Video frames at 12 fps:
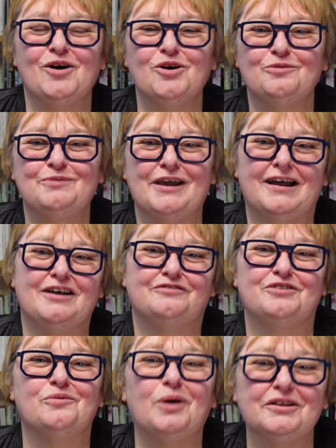hope you
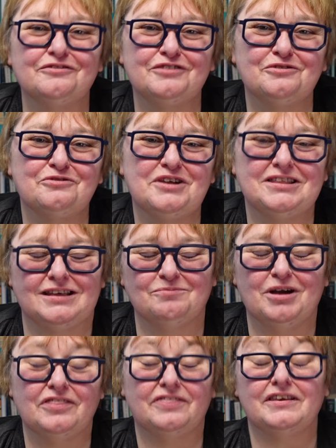have a wonderful reading
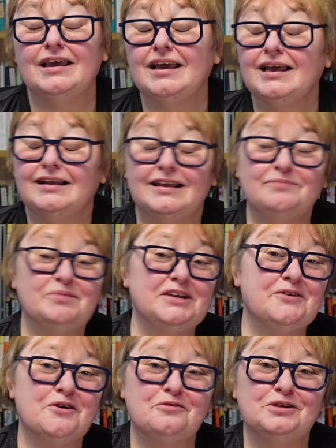month. Let me
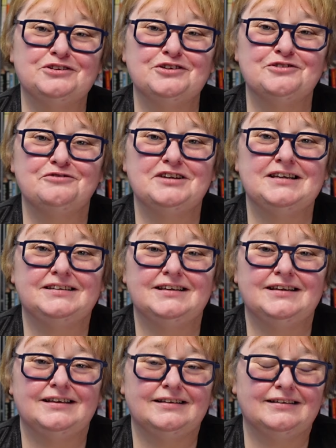know what you're
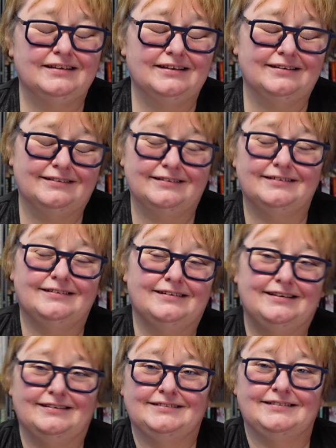reading
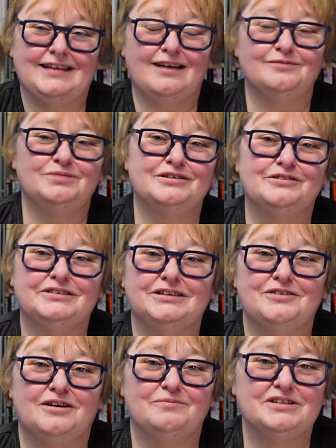down below in
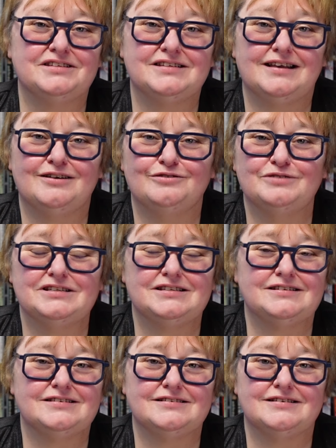the comments. I
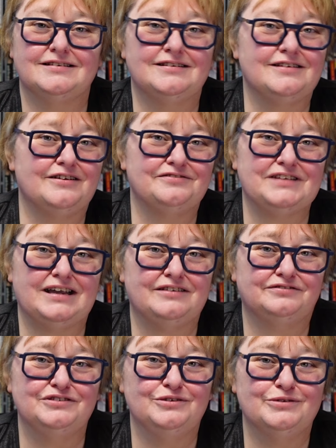always love to
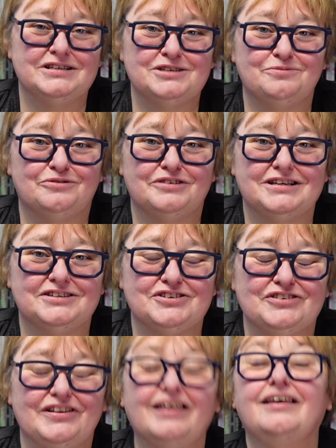have new
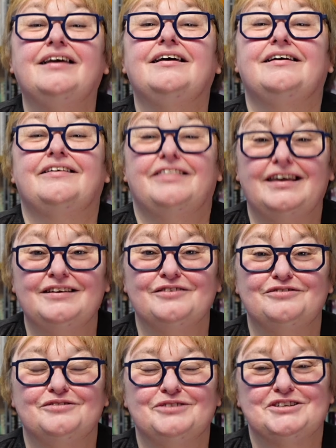inspiration. Thank you
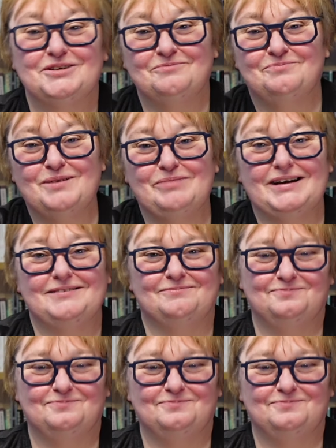for watching. Bye-bye.